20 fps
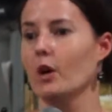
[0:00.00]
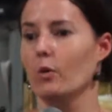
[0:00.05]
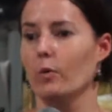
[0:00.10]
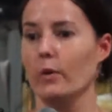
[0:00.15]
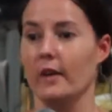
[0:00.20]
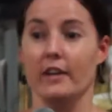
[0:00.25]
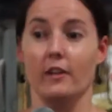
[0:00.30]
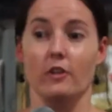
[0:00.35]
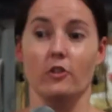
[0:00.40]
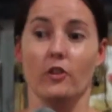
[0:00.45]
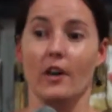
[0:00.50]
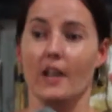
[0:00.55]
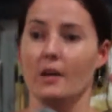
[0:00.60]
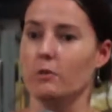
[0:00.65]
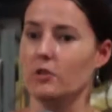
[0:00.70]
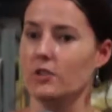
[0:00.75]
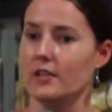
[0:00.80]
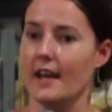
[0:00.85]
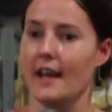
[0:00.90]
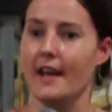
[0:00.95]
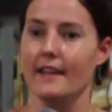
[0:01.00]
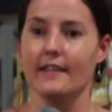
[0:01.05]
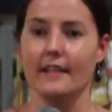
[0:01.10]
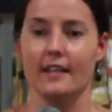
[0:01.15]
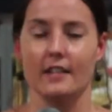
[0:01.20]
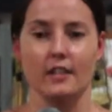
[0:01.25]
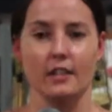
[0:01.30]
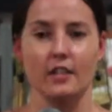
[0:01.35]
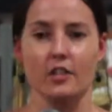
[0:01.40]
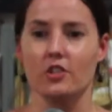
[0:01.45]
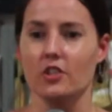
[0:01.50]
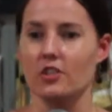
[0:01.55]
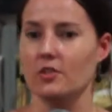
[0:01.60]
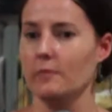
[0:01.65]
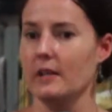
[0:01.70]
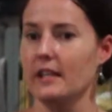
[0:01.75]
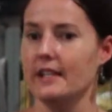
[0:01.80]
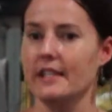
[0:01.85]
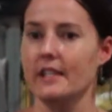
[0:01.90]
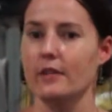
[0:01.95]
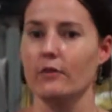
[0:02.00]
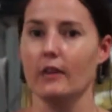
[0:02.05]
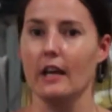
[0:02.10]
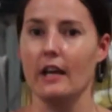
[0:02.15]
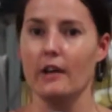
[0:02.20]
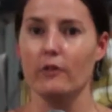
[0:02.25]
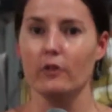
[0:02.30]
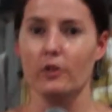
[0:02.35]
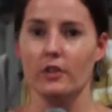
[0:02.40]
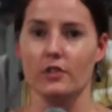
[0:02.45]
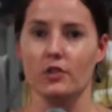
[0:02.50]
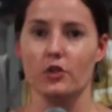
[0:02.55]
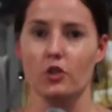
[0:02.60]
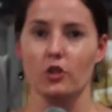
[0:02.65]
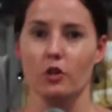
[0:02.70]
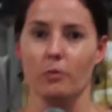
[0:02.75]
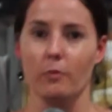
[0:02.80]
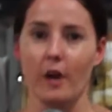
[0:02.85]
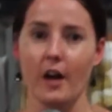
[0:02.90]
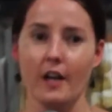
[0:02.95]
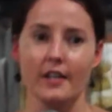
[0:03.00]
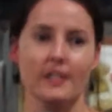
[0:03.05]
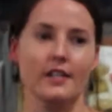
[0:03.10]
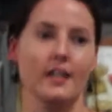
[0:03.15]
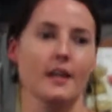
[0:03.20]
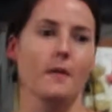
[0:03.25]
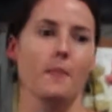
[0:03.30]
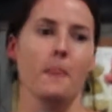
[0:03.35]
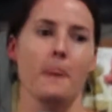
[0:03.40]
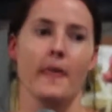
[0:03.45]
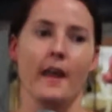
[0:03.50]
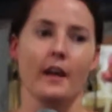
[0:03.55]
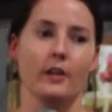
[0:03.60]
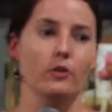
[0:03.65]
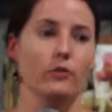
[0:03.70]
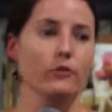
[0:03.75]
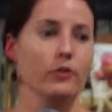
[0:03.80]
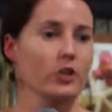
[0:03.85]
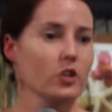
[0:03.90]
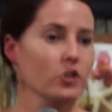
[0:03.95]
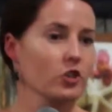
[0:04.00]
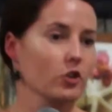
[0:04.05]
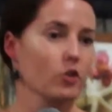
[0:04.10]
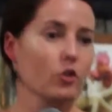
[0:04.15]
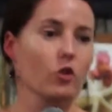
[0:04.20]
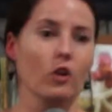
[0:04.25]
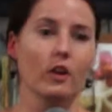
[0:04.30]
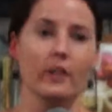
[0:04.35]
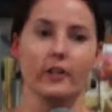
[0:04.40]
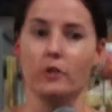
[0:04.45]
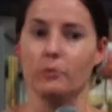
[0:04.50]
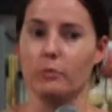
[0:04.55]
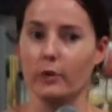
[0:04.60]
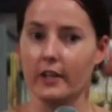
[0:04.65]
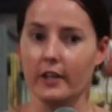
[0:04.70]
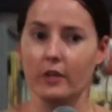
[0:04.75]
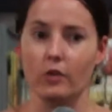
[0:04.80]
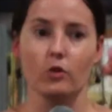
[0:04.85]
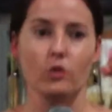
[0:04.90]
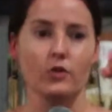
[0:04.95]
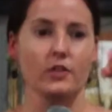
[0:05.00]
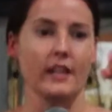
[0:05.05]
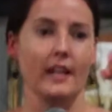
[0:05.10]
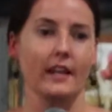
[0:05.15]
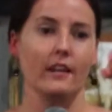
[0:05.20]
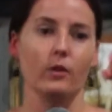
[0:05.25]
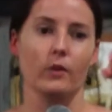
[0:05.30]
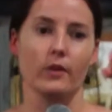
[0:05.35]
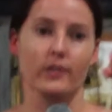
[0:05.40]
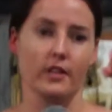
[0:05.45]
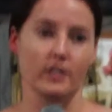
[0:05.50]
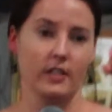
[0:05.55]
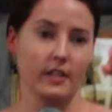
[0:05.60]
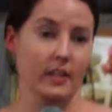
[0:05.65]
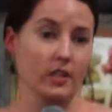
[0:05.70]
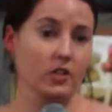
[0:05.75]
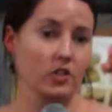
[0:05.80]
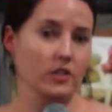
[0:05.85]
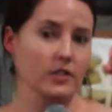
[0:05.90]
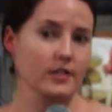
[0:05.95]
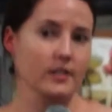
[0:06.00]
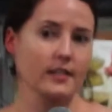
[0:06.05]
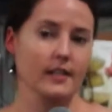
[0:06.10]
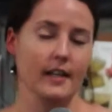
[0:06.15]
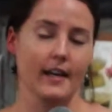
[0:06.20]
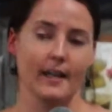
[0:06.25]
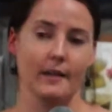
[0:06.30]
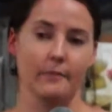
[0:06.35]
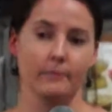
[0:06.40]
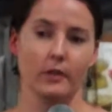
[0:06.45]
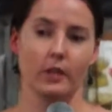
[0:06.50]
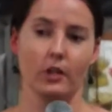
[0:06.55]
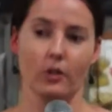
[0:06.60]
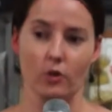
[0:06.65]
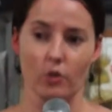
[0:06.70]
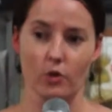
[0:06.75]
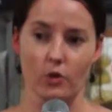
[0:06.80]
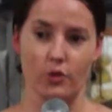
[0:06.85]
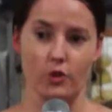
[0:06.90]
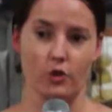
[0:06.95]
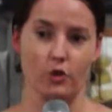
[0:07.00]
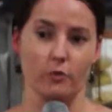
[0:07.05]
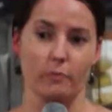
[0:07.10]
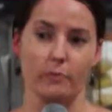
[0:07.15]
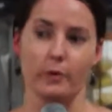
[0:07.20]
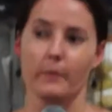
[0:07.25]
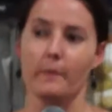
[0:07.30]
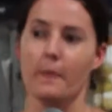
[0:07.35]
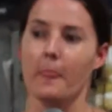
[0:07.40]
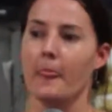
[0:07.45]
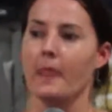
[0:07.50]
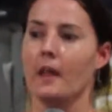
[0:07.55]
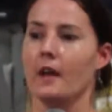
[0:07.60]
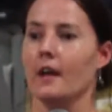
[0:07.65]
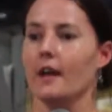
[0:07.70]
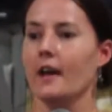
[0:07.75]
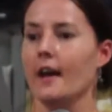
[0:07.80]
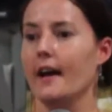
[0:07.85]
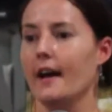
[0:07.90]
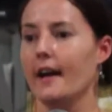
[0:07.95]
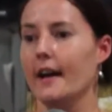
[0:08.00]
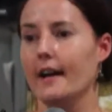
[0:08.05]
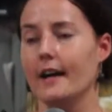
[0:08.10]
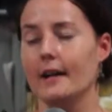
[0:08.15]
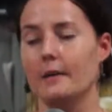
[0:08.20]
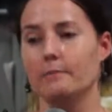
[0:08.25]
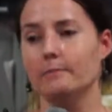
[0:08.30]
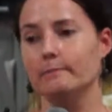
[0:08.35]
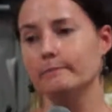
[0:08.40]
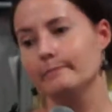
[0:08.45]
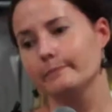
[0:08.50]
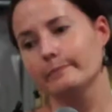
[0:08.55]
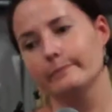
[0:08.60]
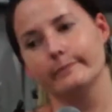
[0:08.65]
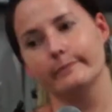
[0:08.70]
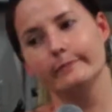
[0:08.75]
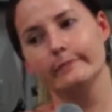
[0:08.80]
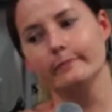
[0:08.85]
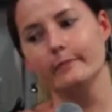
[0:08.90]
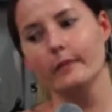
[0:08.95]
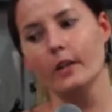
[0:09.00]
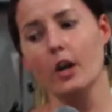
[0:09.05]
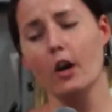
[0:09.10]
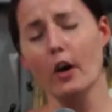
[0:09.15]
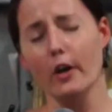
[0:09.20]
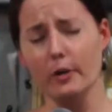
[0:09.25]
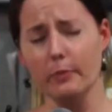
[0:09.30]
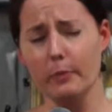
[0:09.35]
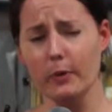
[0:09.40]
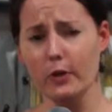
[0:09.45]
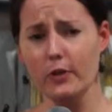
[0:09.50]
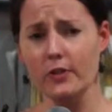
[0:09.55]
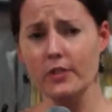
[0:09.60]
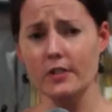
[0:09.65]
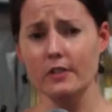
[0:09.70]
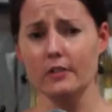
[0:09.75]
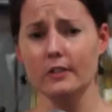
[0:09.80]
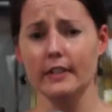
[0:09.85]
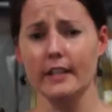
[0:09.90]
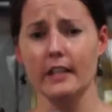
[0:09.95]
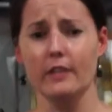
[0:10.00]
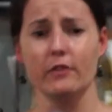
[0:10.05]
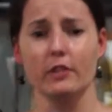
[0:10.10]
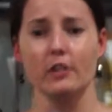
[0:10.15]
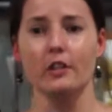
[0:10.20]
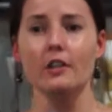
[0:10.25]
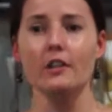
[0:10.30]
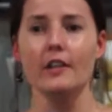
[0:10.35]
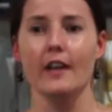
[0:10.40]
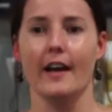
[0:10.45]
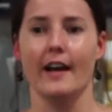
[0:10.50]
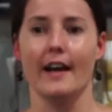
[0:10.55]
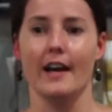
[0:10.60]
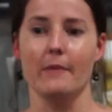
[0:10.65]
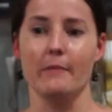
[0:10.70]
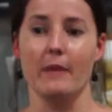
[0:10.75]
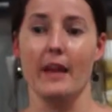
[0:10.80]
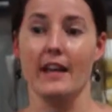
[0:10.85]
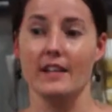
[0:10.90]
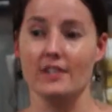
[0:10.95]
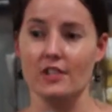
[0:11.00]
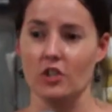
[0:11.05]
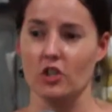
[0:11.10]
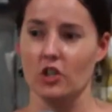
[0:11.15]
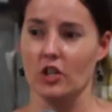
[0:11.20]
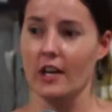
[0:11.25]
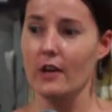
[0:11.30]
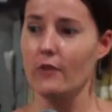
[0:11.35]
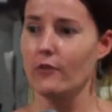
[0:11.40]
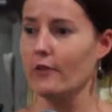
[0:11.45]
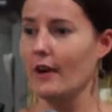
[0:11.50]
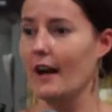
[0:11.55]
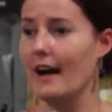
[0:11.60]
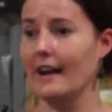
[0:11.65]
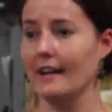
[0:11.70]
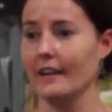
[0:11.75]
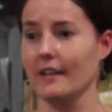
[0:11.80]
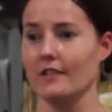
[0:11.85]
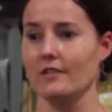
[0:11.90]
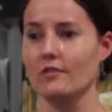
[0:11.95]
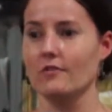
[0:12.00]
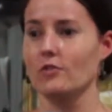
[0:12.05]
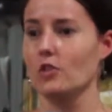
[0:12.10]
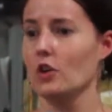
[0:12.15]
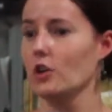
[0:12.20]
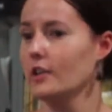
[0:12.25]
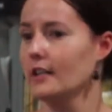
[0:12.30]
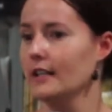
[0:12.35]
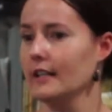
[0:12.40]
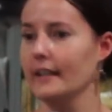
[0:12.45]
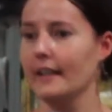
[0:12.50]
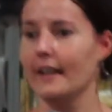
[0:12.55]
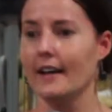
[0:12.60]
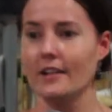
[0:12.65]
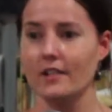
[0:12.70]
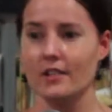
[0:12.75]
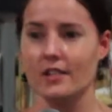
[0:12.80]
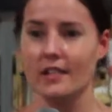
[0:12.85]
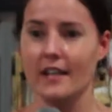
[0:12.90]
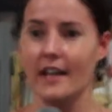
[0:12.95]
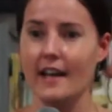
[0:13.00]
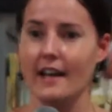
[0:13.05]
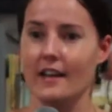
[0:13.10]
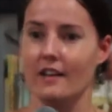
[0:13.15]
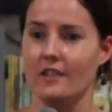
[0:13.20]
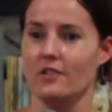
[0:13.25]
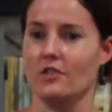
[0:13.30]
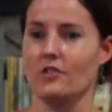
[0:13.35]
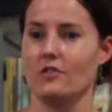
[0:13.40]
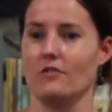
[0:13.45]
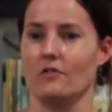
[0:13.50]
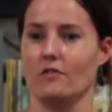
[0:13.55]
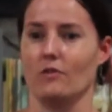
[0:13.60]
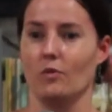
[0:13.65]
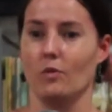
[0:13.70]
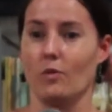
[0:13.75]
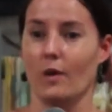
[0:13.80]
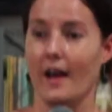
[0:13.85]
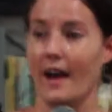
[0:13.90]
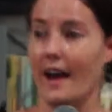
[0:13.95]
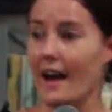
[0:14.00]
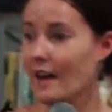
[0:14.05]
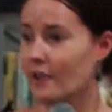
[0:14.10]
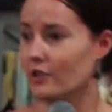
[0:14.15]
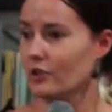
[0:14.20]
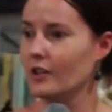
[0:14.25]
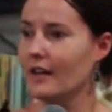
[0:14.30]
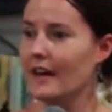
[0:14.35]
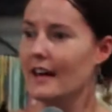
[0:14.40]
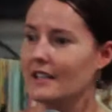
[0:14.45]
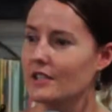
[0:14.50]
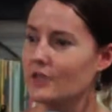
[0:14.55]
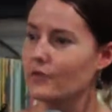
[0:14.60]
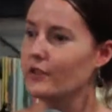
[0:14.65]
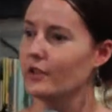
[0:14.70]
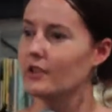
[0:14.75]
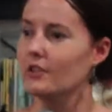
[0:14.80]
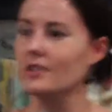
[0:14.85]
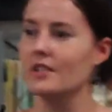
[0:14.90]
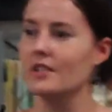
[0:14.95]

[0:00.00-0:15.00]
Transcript: You're able to add that delicious meaty flavor into your pot, and you finish it all, and you bring it all together with the delicious KNORR soup. On a personal level, as a chef, I can totally understand how you guys feel